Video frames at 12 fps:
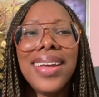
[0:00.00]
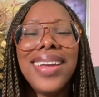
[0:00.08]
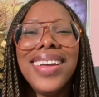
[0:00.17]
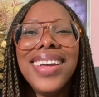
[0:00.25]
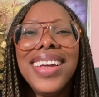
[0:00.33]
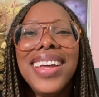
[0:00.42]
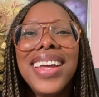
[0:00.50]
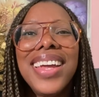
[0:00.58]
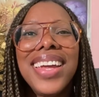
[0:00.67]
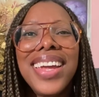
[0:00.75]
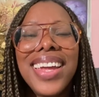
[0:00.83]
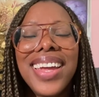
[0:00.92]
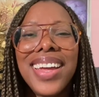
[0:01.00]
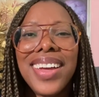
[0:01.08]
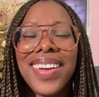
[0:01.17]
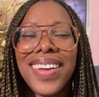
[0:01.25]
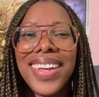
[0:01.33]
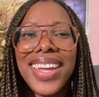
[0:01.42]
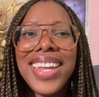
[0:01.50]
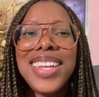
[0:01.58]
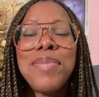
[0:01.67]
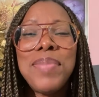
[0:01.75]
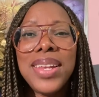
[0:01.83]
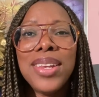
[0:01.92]
in
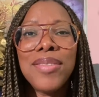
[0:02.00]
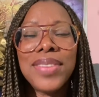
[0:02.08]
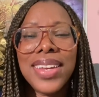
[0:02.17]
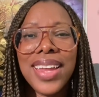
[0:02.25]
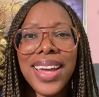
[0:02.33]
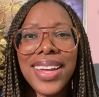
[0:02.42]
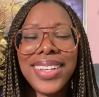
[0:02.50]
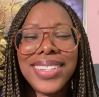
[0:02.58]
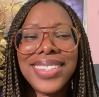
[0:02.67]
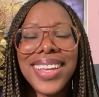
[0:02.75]
the middle of the night,